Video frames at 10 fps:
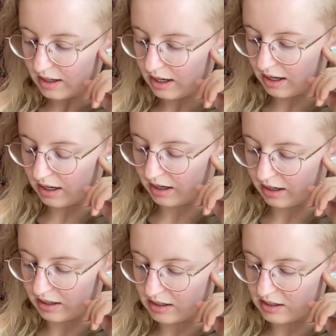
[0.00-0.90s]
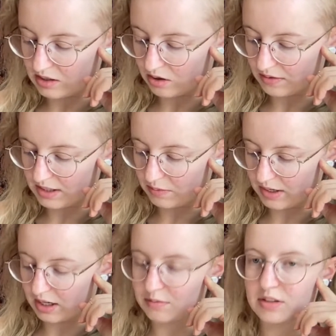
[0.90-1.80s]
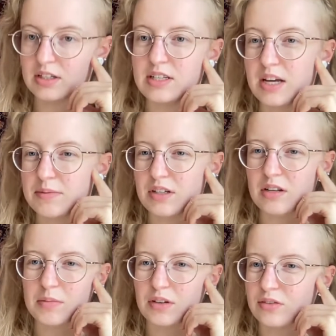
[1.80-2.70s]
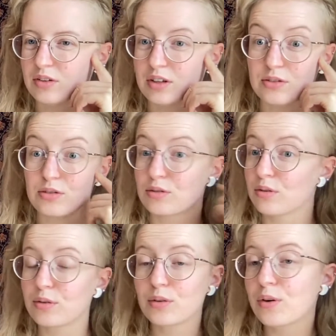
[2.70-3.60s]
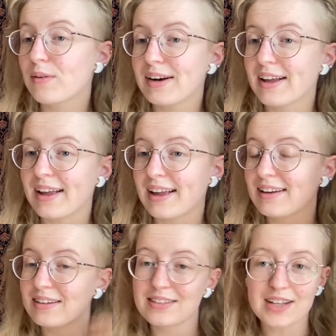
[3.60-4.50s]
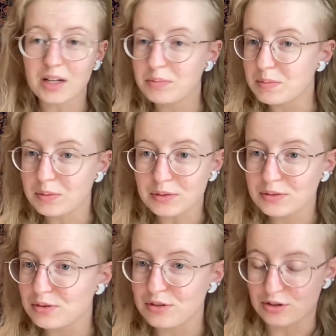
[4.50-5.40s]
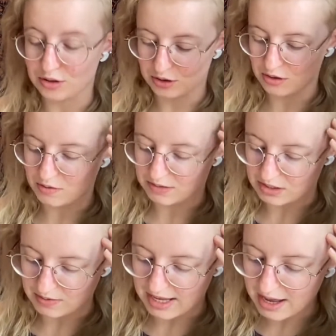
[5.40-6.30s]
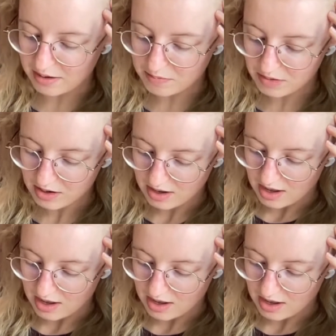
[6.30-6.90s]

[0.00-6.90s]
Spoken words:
And obviously when it comes to DMs and emails, you can just go right ahead, tell people to just shoot you a DM.